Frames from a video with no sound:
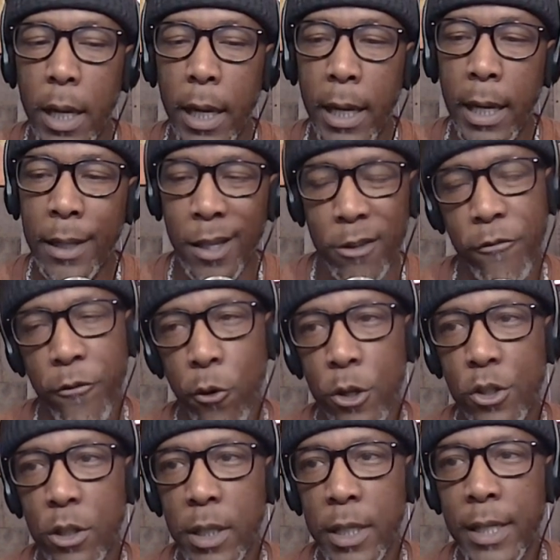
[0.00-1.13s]
and
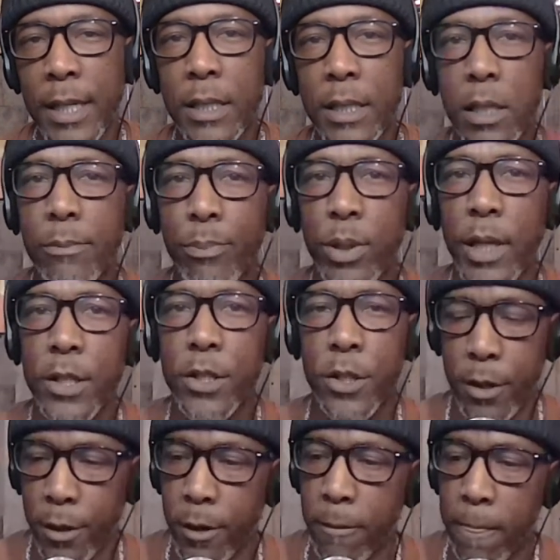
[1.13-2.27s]
unfortunately, it took place
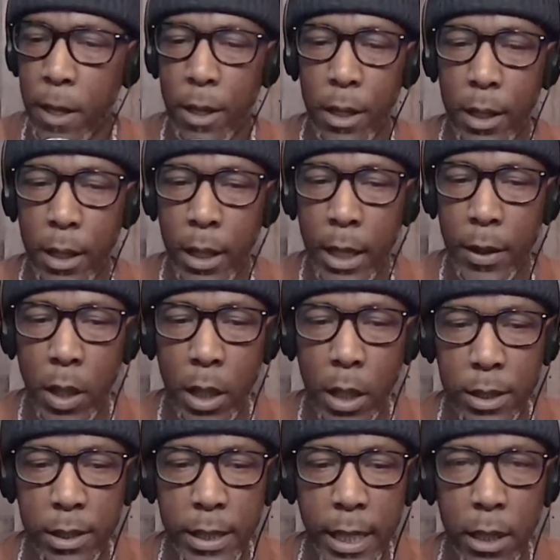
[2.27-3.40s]
here in
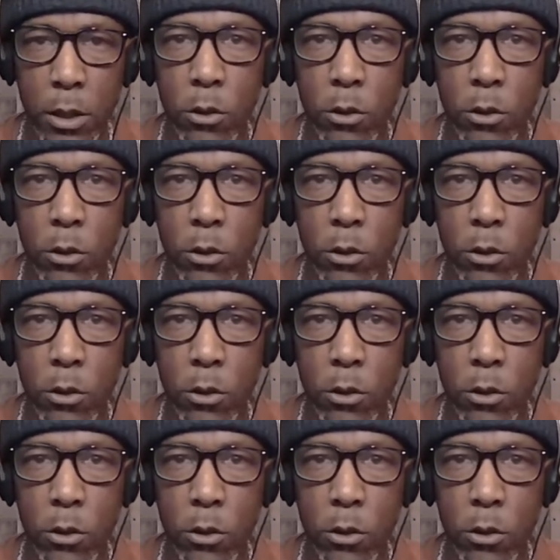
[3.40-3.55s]
uh, St.